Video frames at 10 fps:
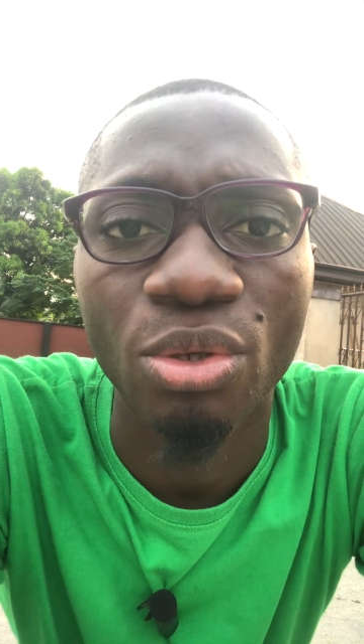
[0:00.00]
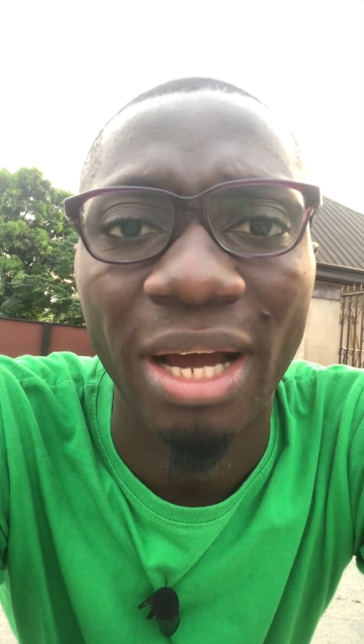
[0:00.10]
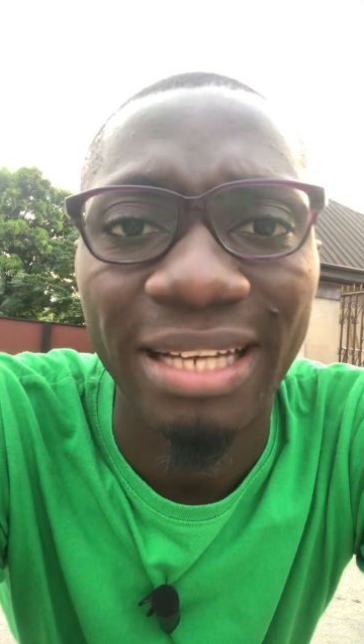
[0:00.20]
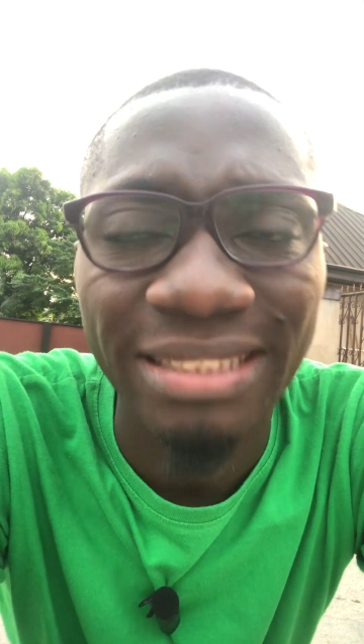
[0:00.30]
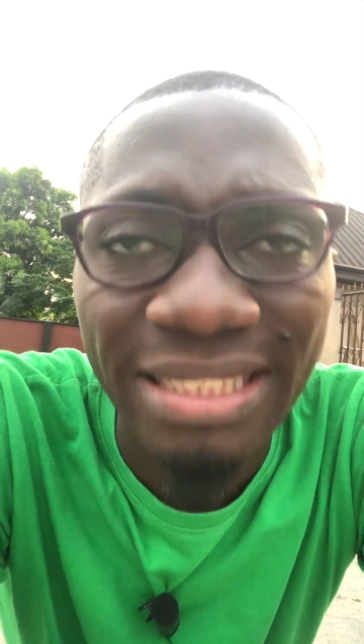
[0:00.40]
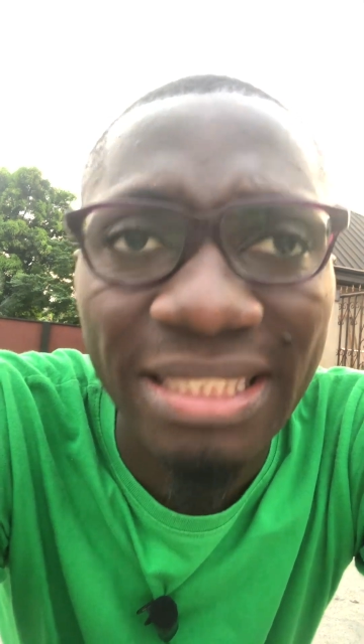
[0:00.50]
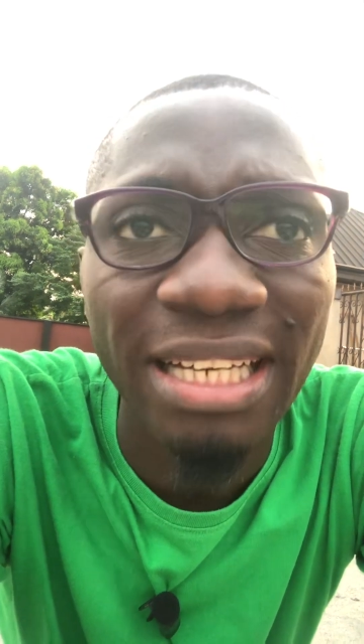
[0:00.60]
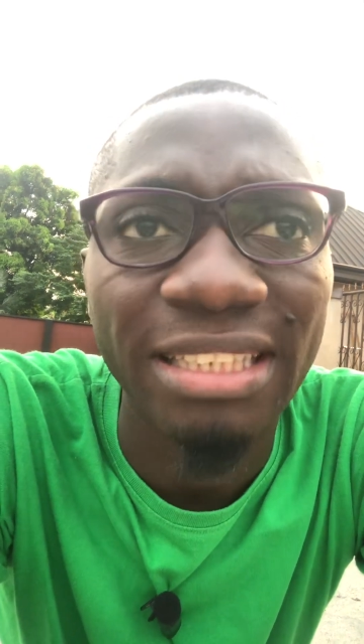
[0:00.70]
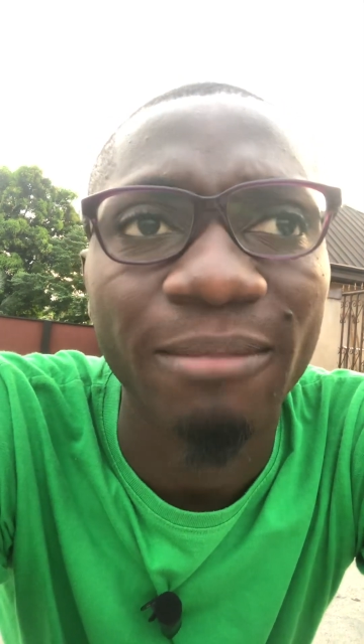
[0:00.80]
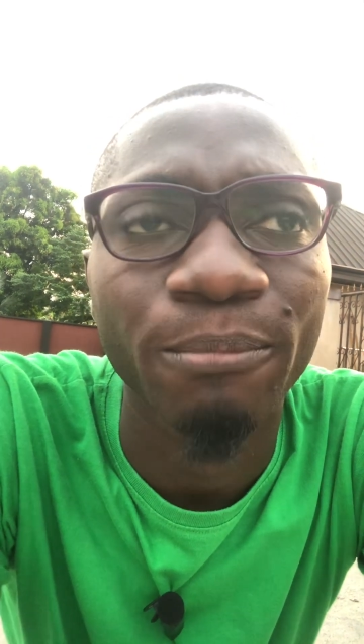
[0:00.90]
attain
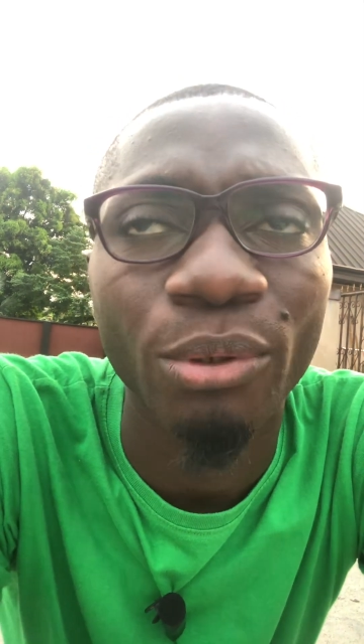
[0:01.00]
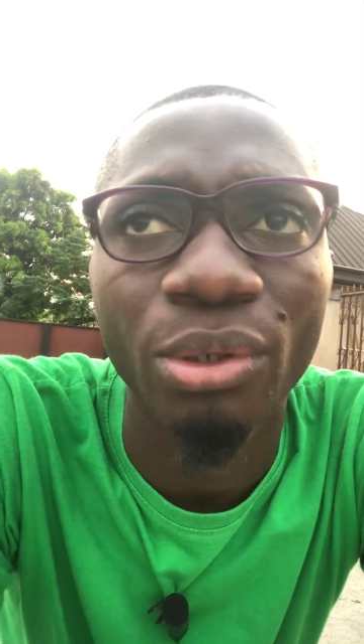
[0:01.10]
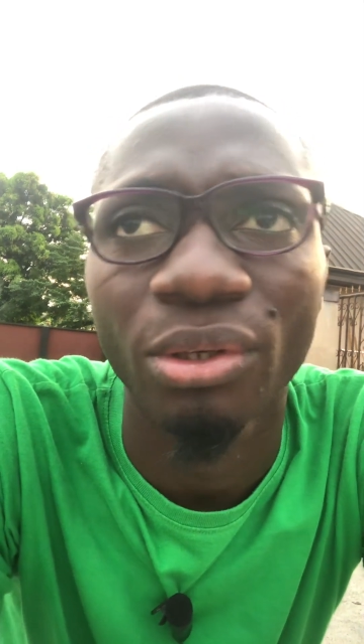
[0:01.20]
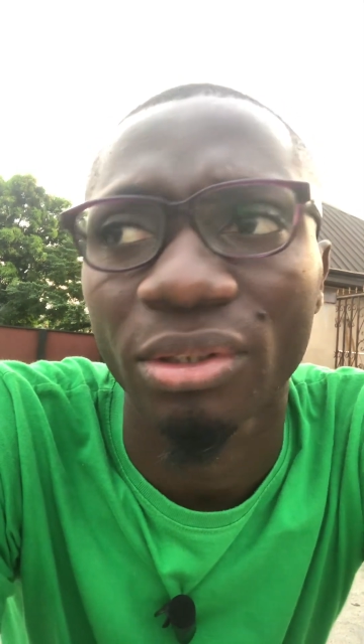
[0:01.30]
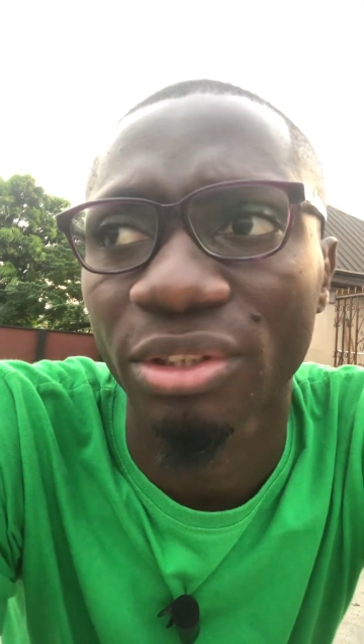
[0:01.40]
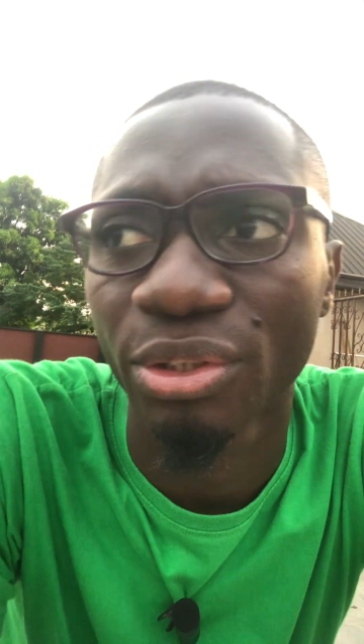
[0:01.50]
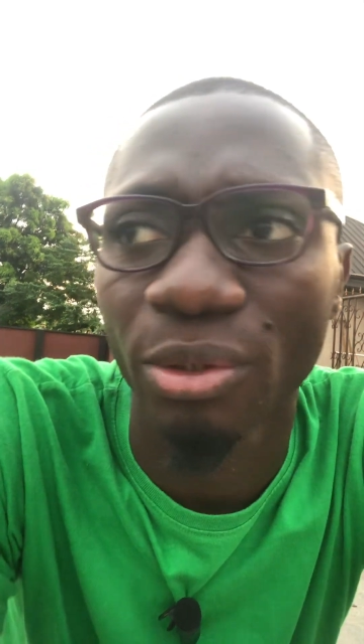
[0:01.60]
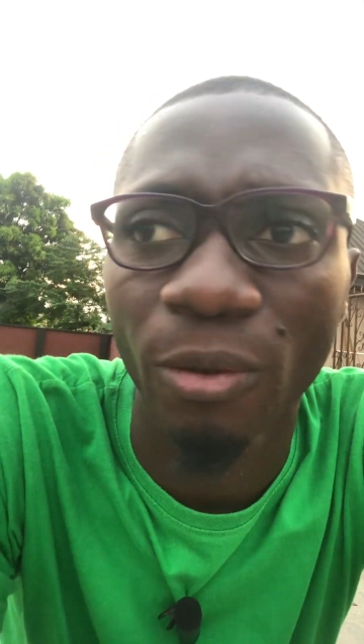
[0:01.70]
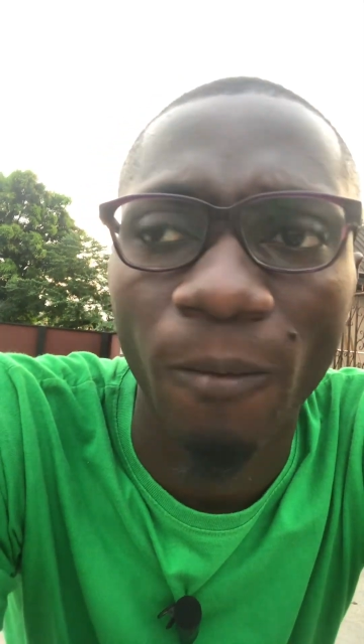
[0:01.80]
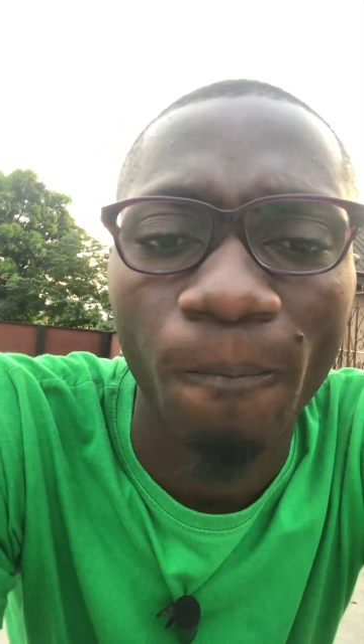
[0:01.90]
at a product. You
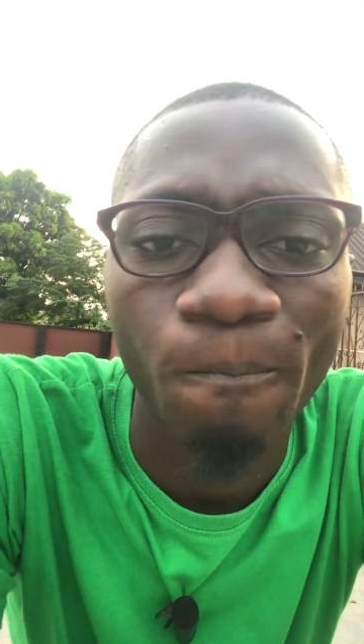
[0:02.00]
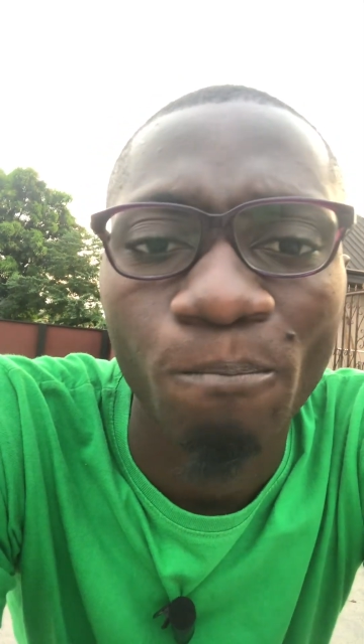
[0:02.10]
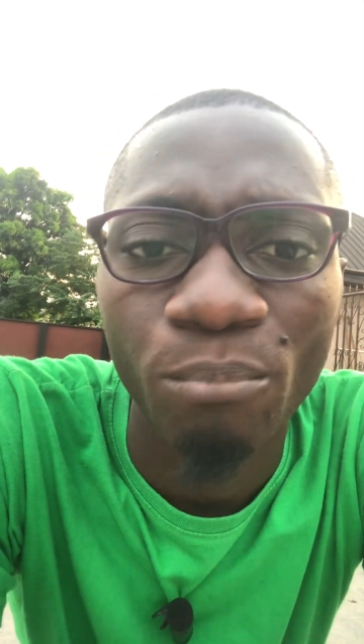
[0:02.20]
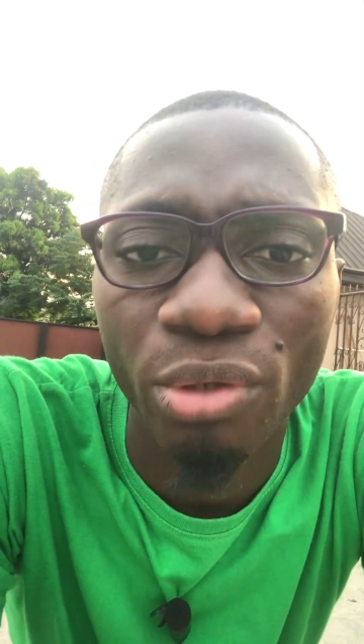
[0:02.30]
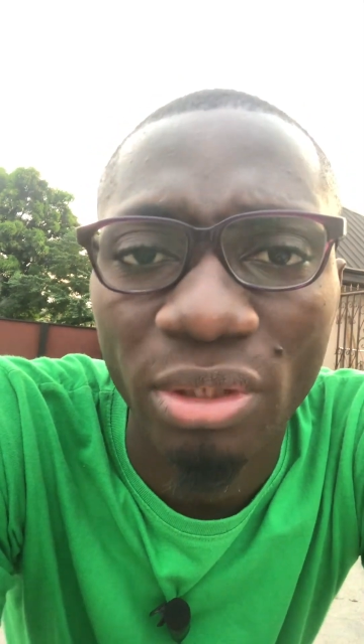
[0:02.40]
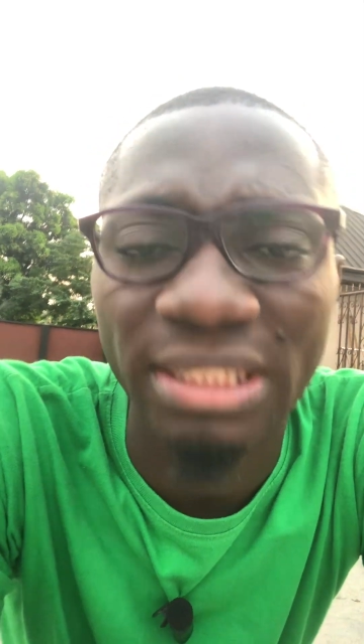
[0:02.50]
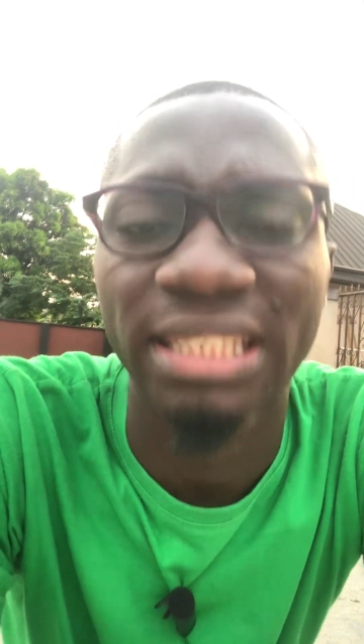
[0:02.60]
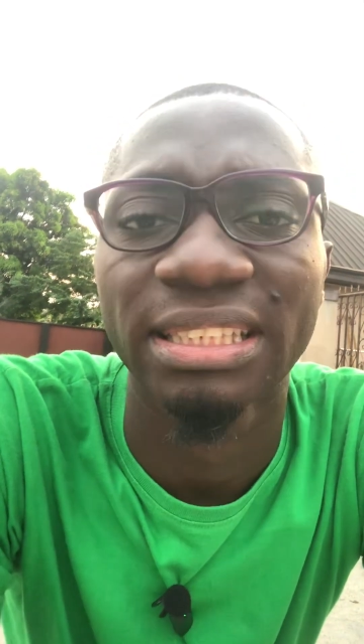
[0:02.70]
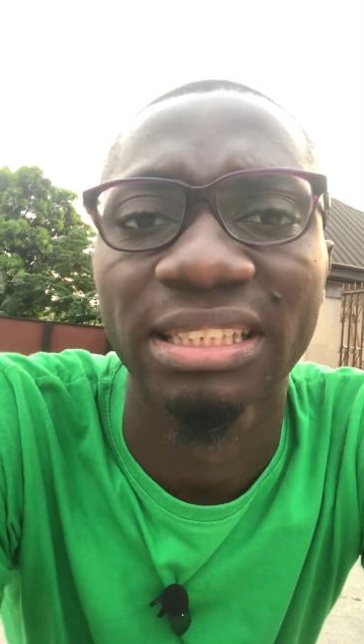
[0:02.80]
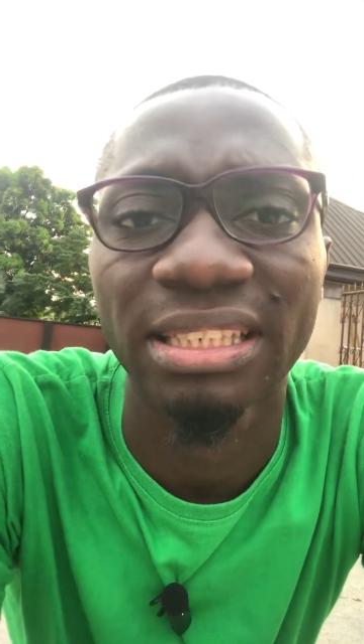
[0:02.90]
know,
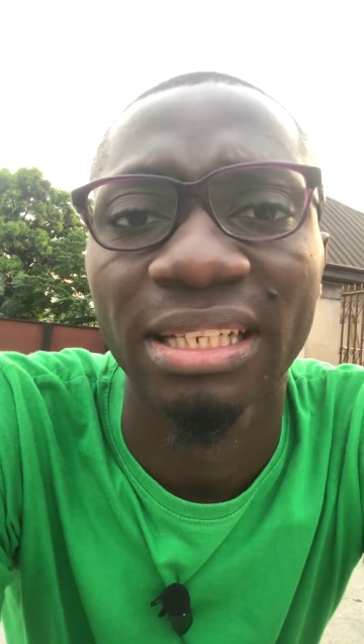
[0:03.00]
process